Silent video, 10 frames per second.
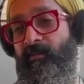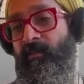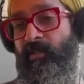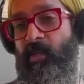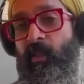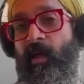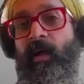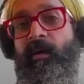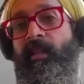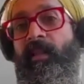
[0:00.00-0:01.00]
is no
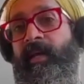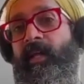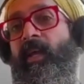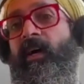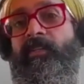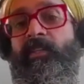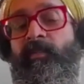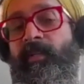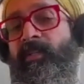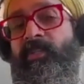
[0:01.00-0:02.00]
longer like a long-term
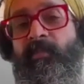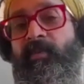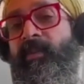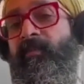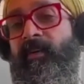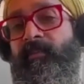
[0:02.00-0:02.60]
relationship with a